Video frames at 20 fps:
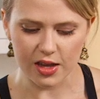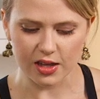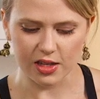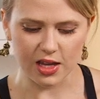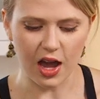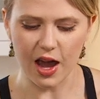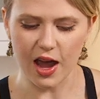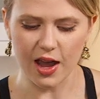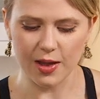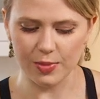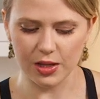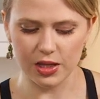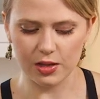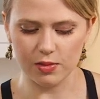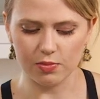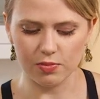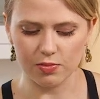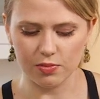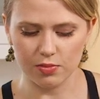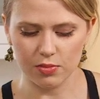Yeah, I
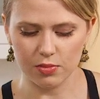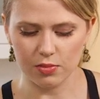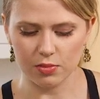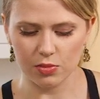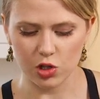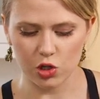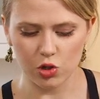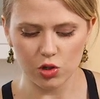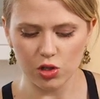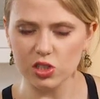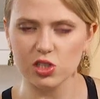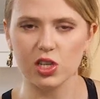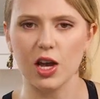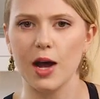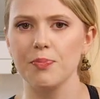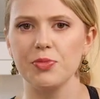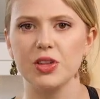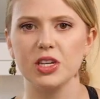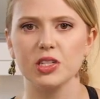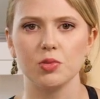mean, you could
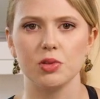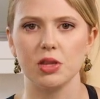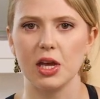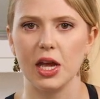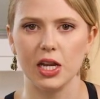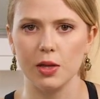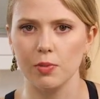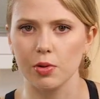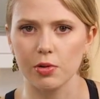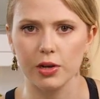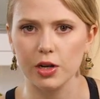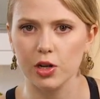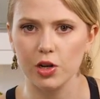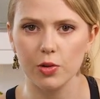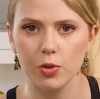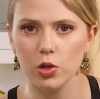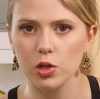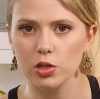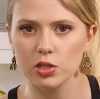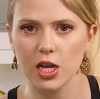top this with any
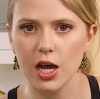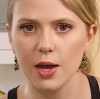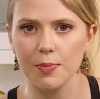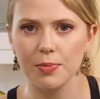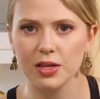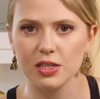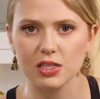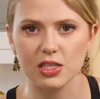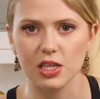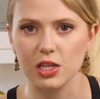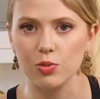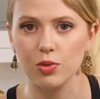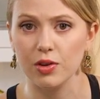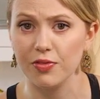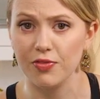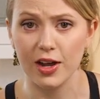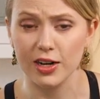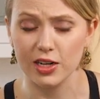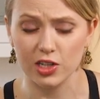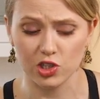burrito bowl toppings that you would
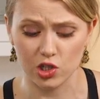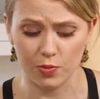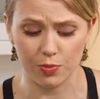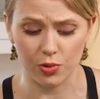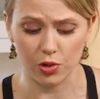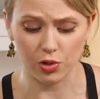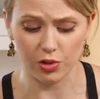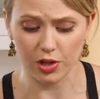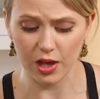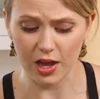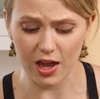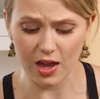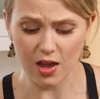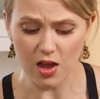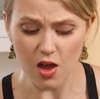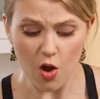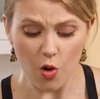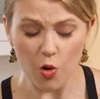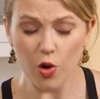find at Chipotle,